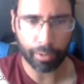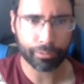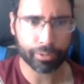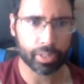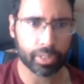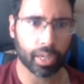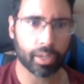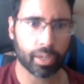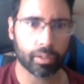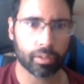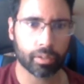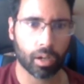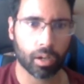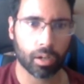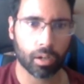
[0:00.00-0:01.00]
the FDA,
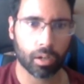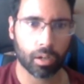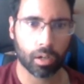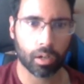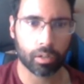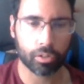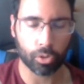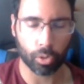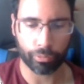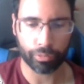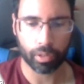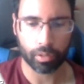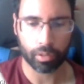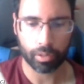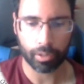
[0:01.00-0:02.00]
you know,
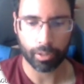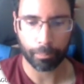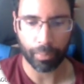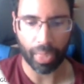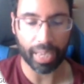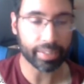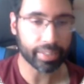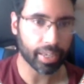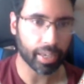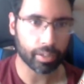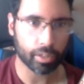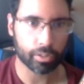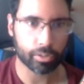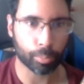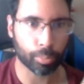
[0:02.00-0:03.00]
the, the um,
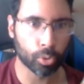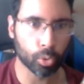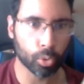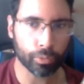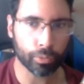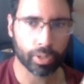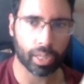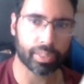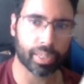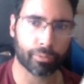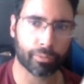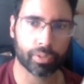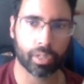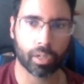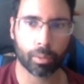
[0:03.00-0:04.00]
NDA is approved and the
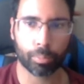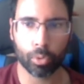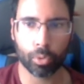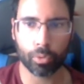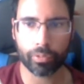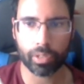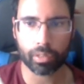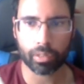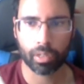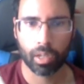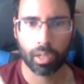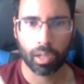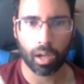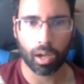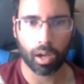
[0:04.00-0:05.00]
FDA approves it,
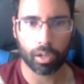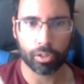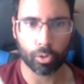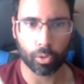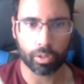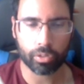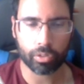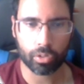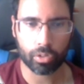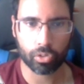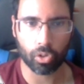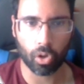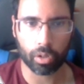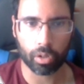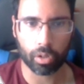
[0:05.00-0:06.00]
you know, this is a
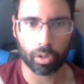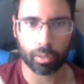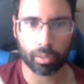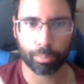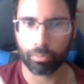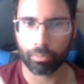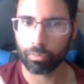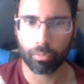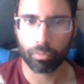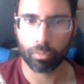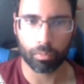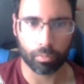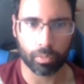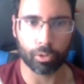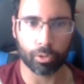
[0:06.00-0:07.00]
stock that could,
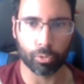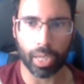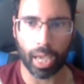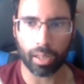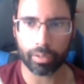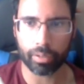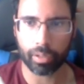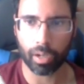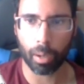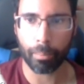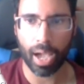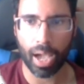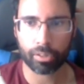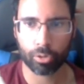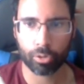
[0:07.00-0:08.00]
in reality,
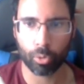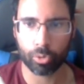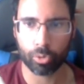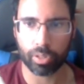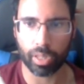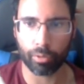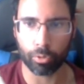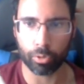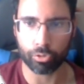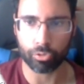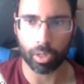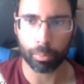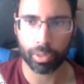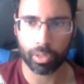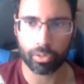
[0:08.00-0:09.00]
come back to those levels,
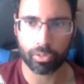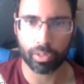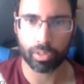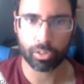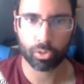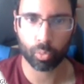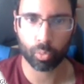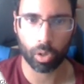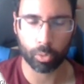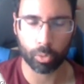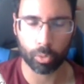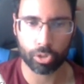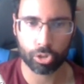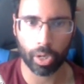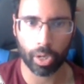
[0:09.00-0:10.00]
right? Because this is what
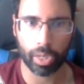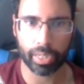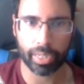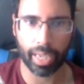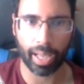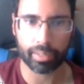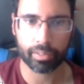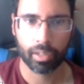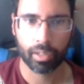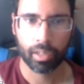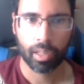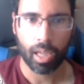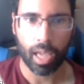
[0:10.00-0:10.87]
it was trading at